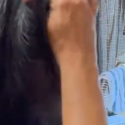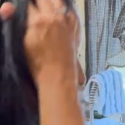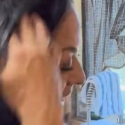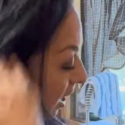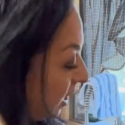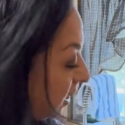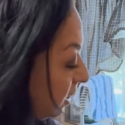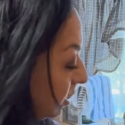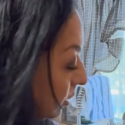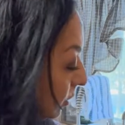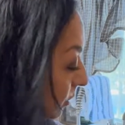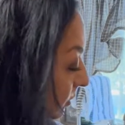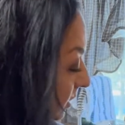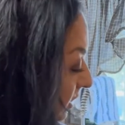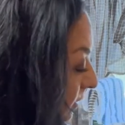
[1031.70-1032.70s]
I
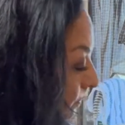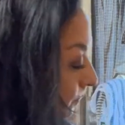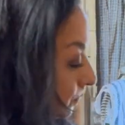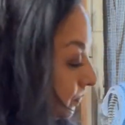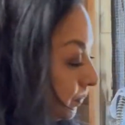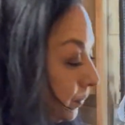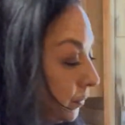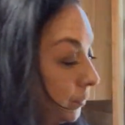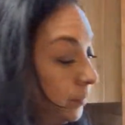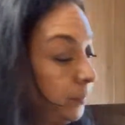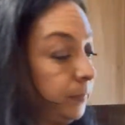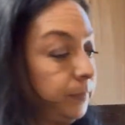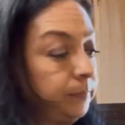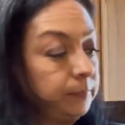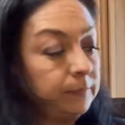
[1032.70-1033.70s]
use,
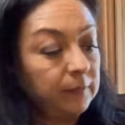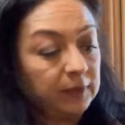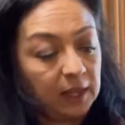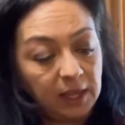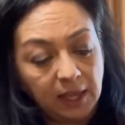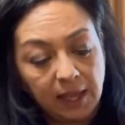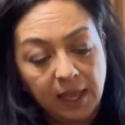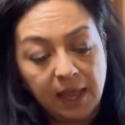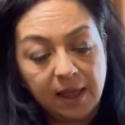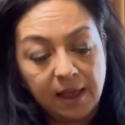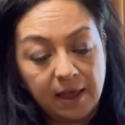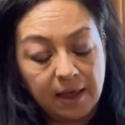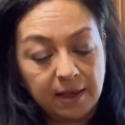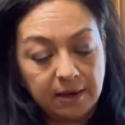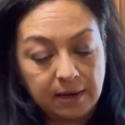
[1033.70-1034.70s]

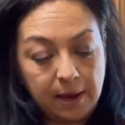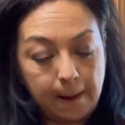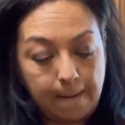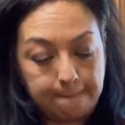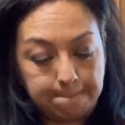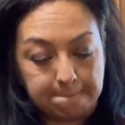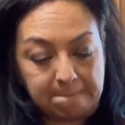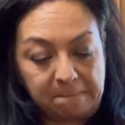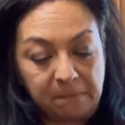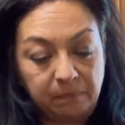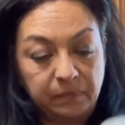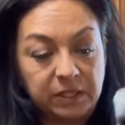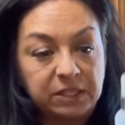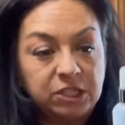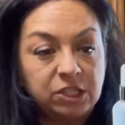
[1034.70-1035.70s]
and
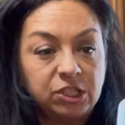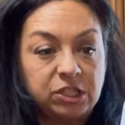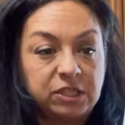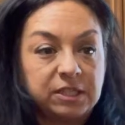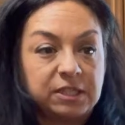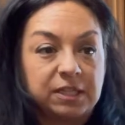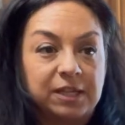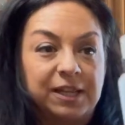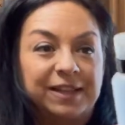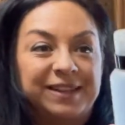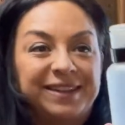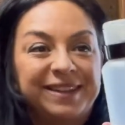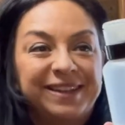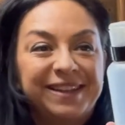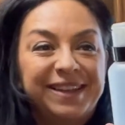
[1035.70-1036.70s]
this is just
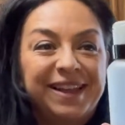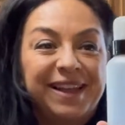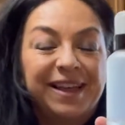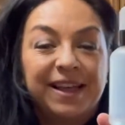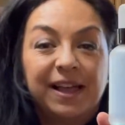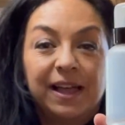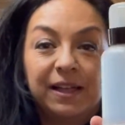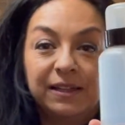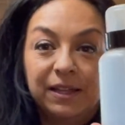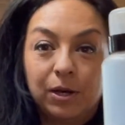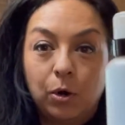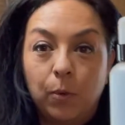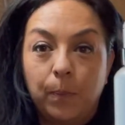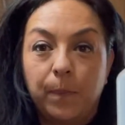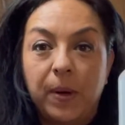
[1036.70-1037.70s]
a
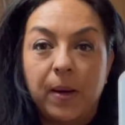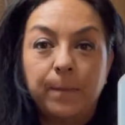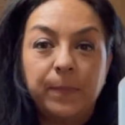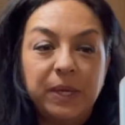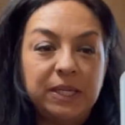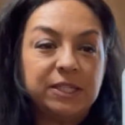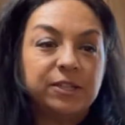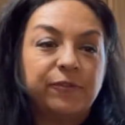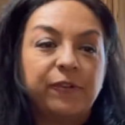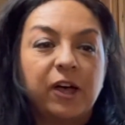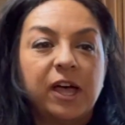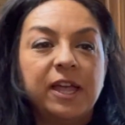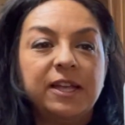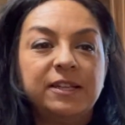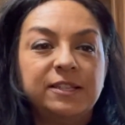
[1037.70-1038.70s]
little pumping
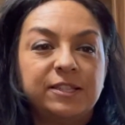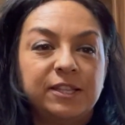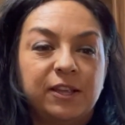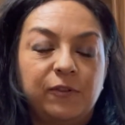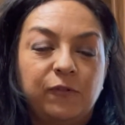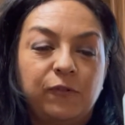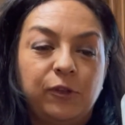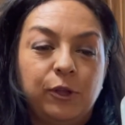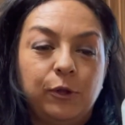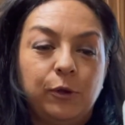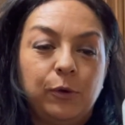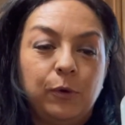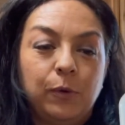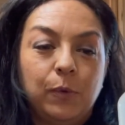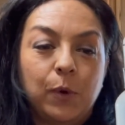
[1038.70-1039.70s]
device. If
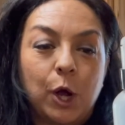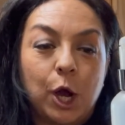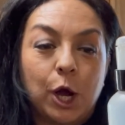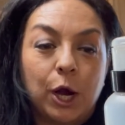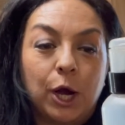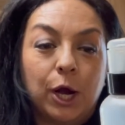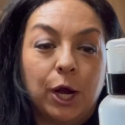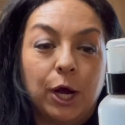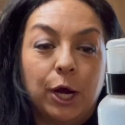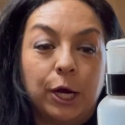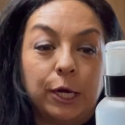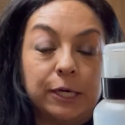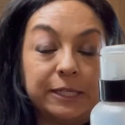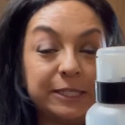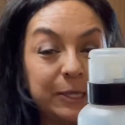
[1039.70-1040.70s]
you
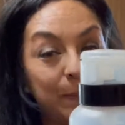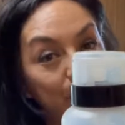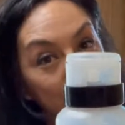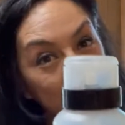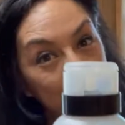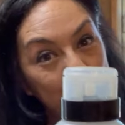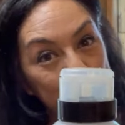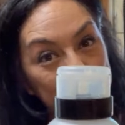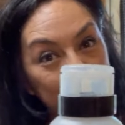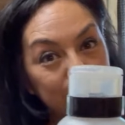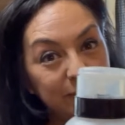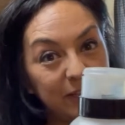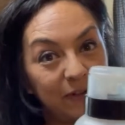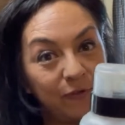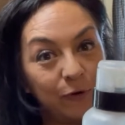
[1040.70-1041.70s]
are somebody
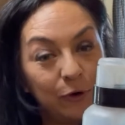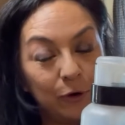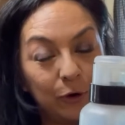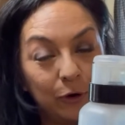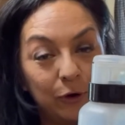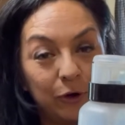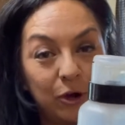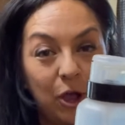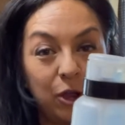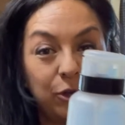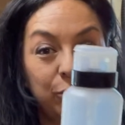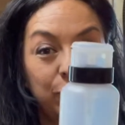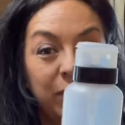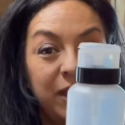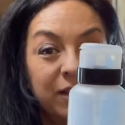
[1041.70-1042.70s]
who's ever gotten
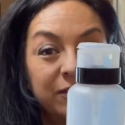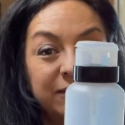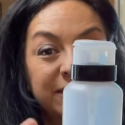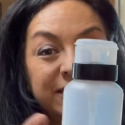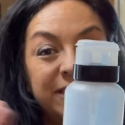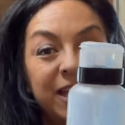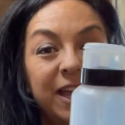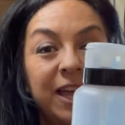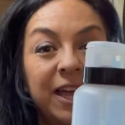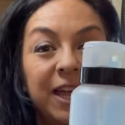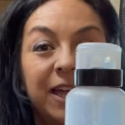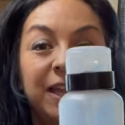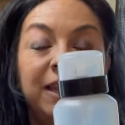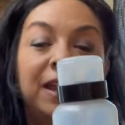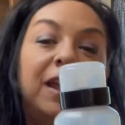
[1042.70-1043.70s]
your nails
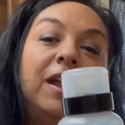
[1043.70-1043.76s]
done,